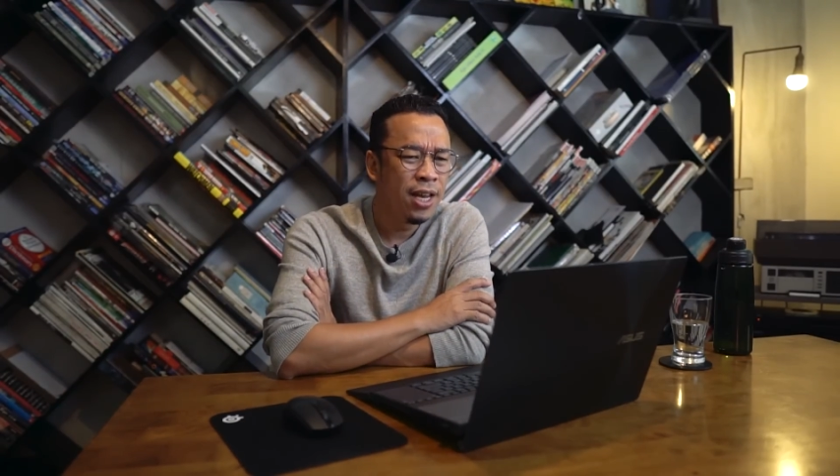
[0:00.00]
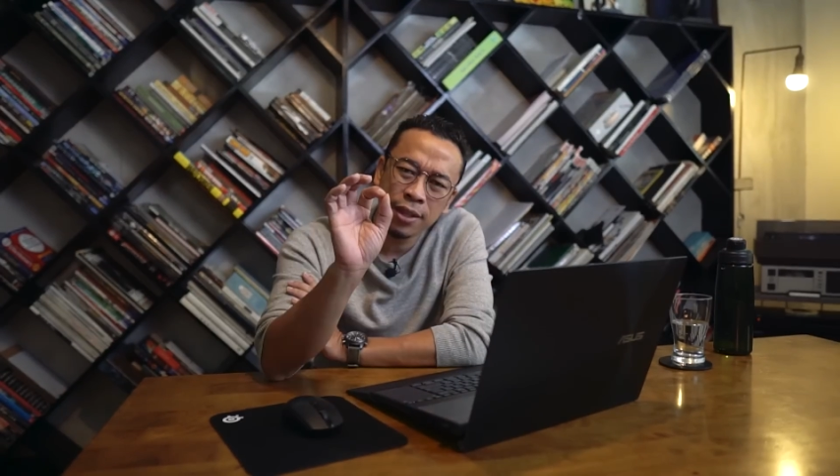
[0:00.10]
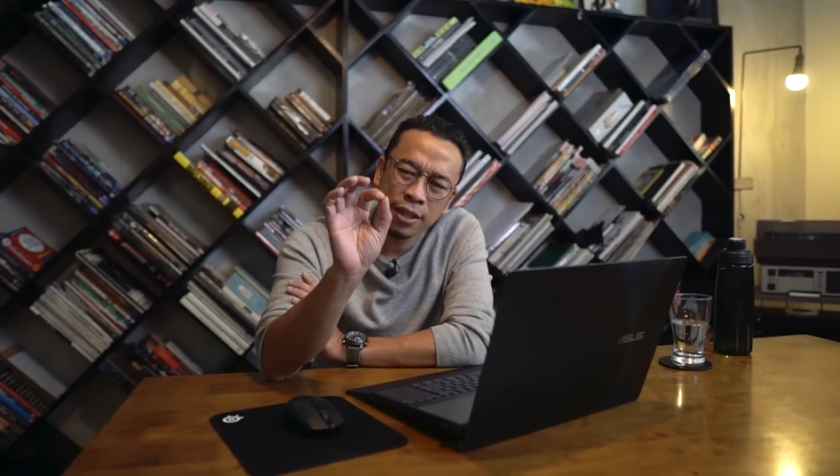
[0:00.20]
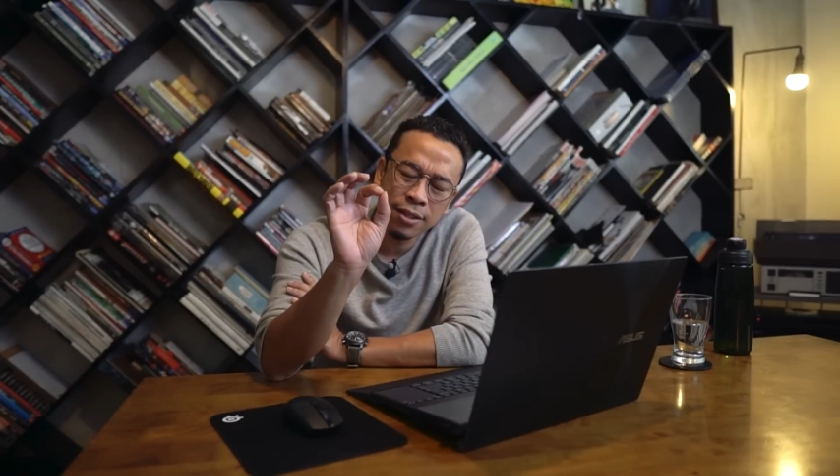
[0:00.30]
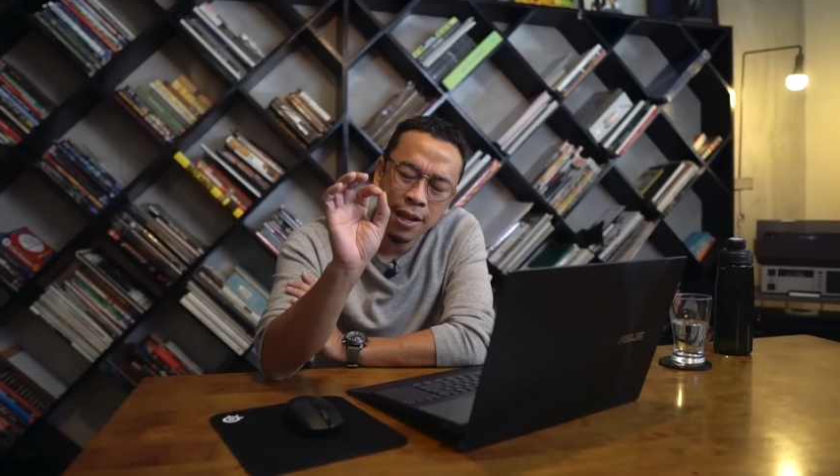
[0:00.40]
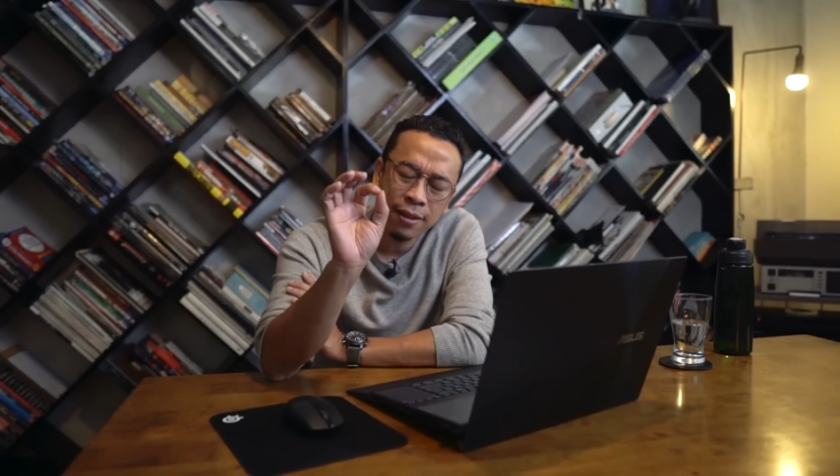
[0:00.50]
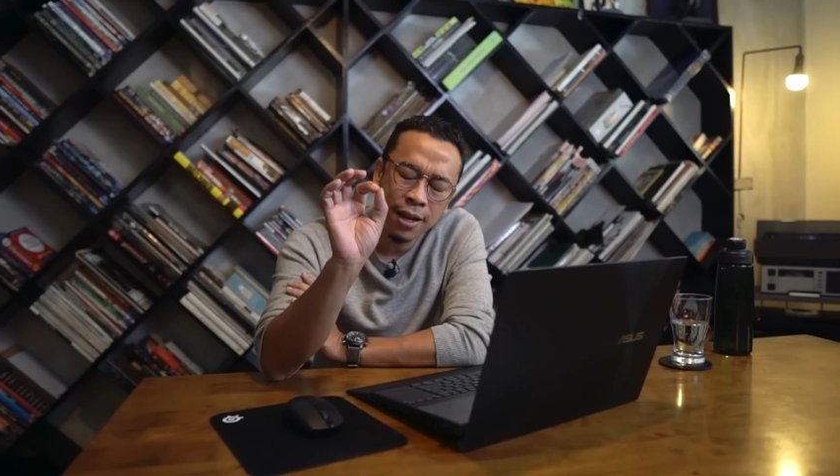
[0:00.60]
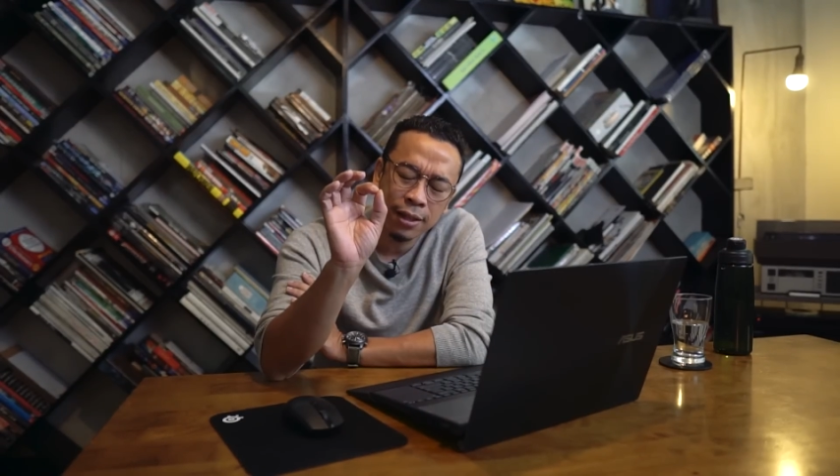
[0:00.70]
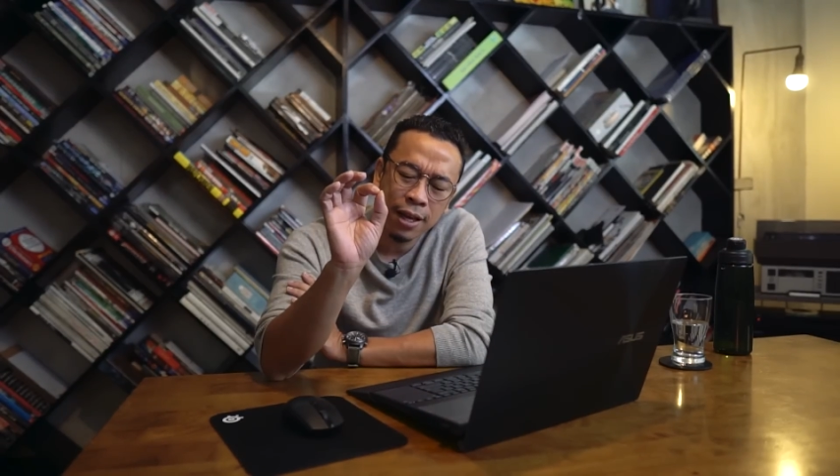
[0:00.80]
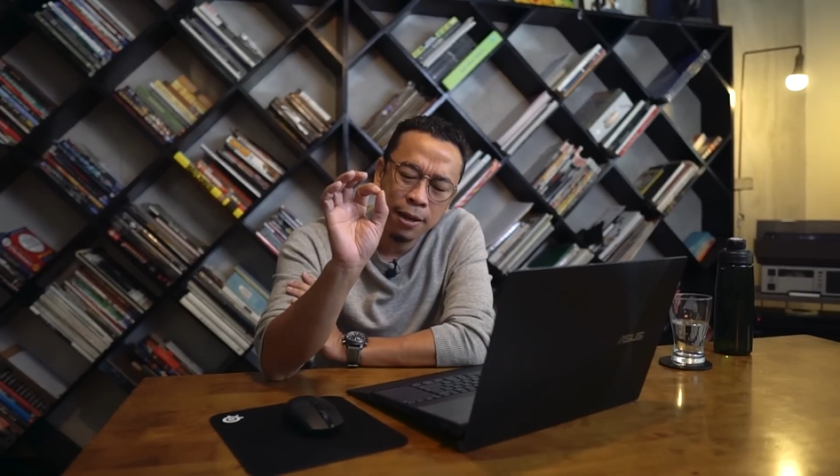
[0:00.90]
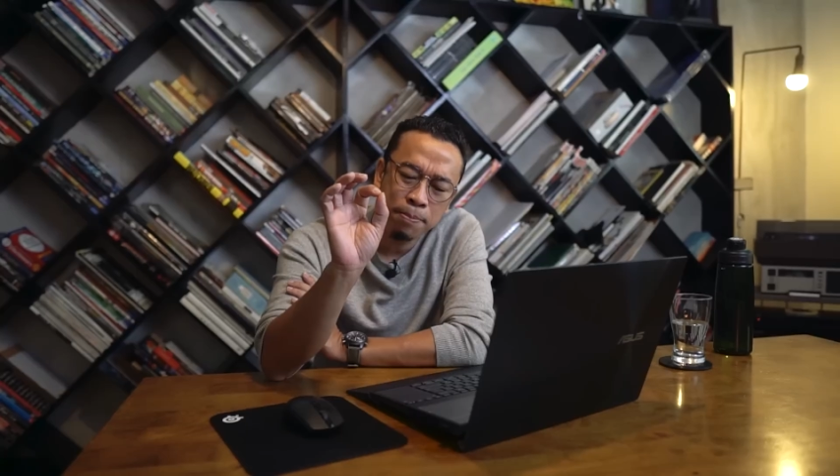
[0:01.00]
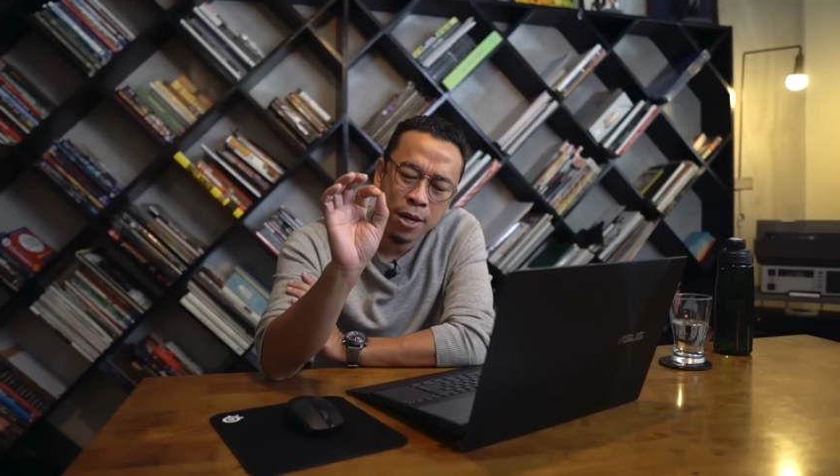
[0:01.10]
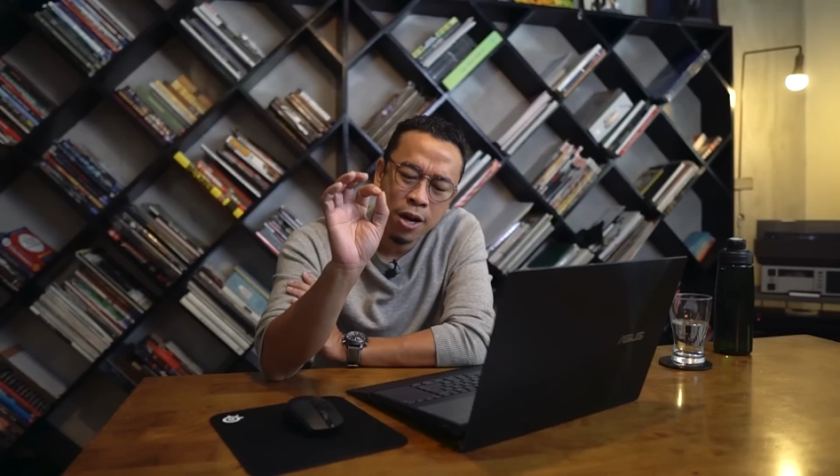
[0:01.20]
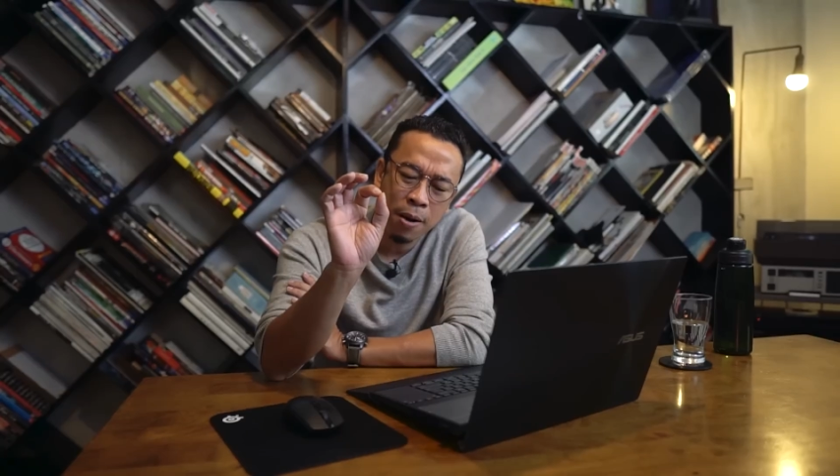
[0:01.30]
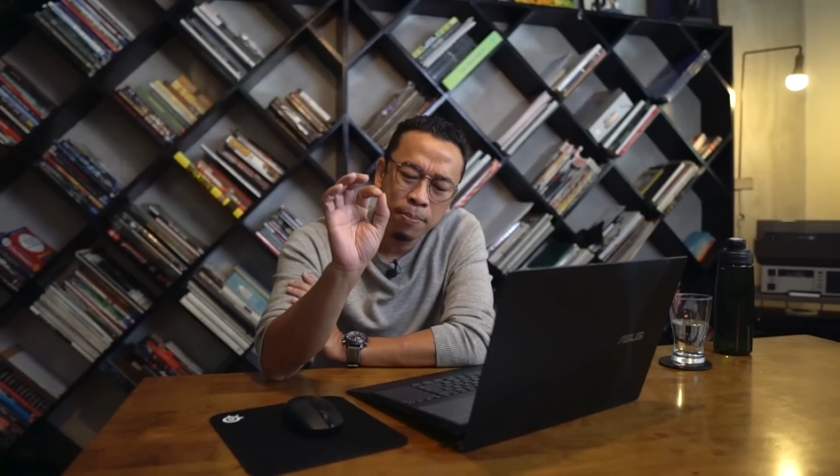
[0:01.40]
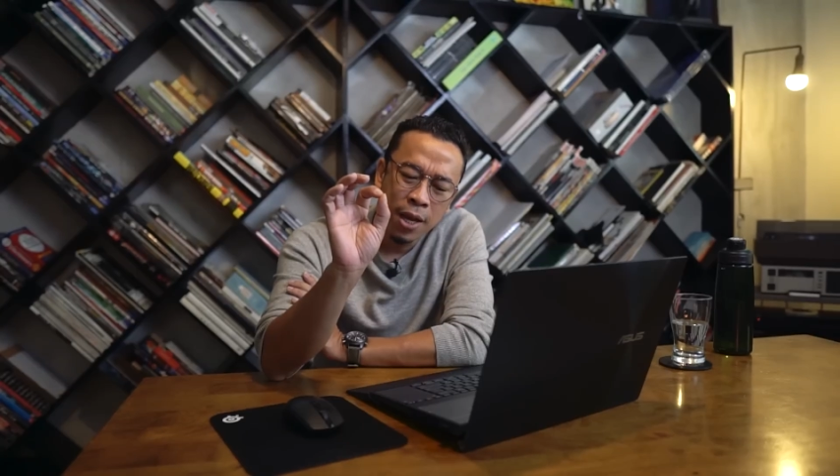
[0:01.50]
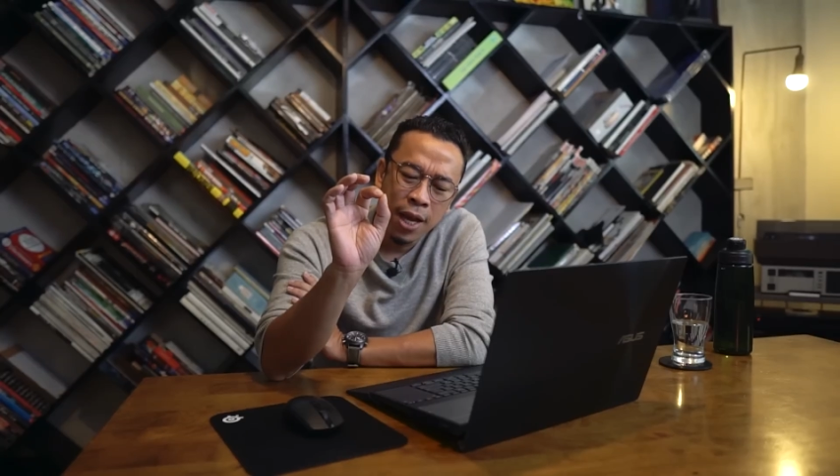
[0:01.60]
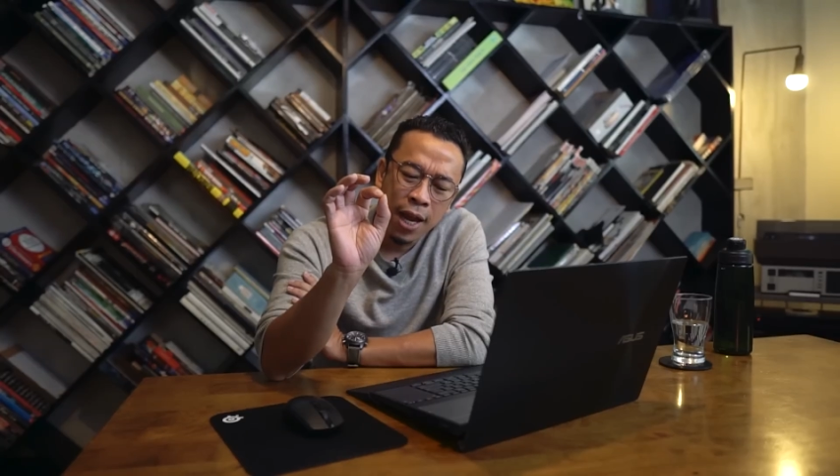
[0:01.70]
things like that I pick up